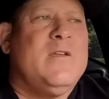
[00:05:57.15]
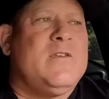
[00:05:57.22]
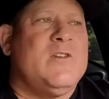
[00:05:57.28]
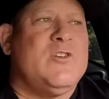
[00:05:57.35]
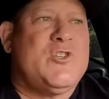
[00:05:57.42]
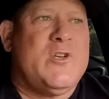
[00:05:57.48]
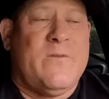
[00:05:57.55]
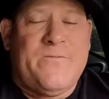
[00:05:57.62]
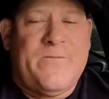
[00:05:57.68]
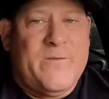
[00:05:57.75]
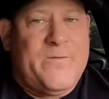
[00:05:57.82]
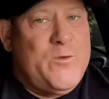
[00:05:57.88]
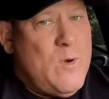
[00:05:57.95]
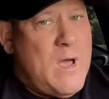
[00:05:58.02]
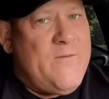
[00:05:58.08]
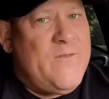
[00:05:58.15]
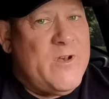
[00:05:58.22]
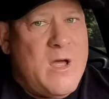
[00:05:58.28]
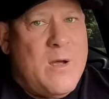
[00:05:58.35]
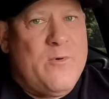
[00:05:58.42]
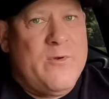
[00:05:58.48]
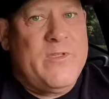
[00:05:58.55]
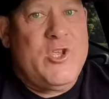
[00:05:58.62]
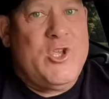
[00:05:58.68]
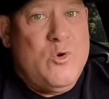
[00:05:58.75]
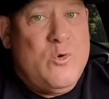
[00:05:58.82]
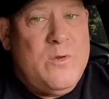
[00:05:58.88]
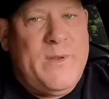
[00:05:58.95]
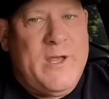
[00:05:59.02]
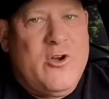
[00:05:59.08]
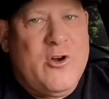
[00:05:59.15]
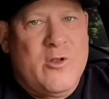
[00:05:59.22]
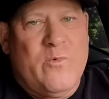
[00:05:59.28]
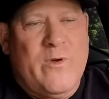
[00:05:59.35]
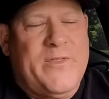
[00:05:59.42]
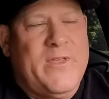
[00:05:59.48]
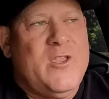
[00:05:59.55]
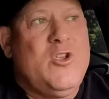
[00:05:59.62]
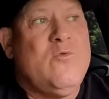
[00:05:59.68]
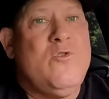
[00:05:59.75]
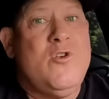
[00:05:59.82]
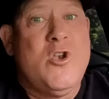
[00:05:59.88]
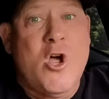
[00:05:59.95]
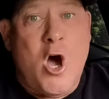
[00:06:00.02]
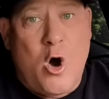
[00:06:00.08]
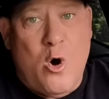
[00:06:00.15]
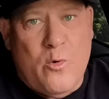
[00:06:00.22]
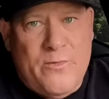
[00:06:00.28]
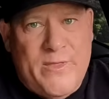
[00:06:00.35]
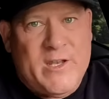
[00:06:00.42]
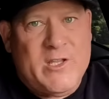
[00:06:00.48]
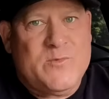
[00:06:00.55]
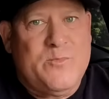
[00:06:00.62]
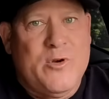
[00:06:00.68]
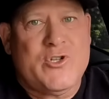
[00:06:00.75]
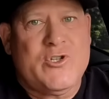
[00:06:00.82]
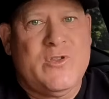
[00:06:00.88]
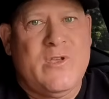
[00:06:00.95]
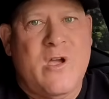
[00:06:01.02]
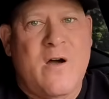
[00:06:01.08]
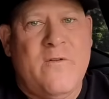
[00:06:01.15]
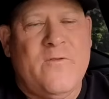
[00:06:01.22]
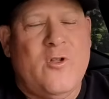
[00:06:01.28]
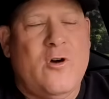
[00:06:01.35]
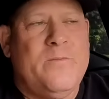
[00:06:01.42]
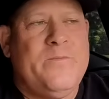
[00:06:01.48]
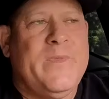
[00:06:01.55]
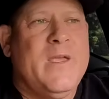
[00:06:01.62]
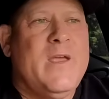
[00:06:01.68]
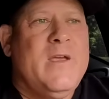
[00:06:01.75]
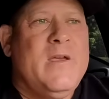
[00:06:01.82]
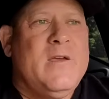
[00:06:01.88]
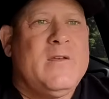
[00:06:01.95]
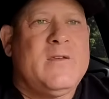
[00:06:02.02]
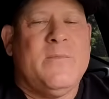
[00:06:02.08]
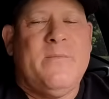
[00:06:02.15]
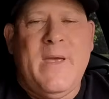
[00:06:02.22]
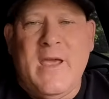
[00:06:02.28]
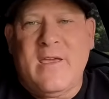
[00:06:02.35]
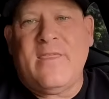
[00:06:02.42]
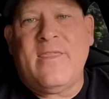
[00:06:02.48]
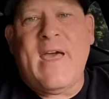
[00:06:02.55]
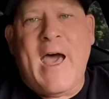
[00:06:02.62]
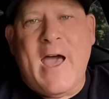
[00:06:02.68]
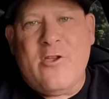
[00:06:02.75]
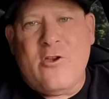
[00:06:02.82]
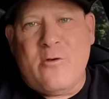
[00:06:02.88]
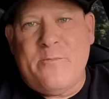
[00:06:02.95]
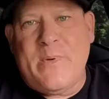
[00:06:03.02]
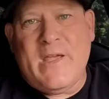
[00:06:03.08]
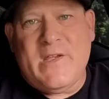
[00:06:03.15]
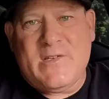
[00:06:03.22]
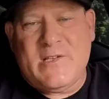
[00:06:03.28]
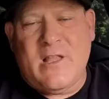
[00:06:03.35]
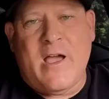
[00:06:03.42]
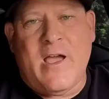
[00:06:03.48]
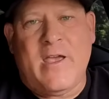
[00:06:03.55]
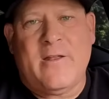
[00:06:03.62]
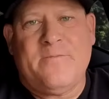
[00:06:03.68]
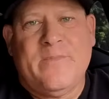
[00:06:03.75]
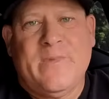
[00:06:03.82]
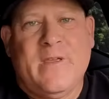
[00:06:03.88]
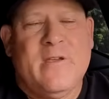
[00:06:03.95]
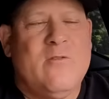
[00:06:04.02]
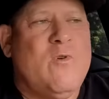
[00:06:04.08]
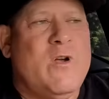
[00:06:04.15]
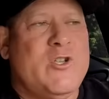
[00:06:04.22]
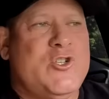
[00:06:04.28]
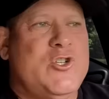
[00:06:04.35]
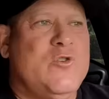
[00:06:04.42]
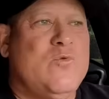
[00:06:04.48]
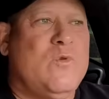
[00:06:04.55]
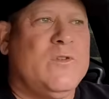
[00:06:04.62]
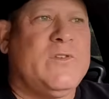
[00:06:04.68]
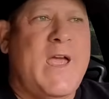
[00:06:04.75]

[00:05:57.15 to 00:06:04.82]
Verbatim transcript: to, if, if you have a number that you would be good with and you know that it's pushing the envelope, to make that your baseline in which you will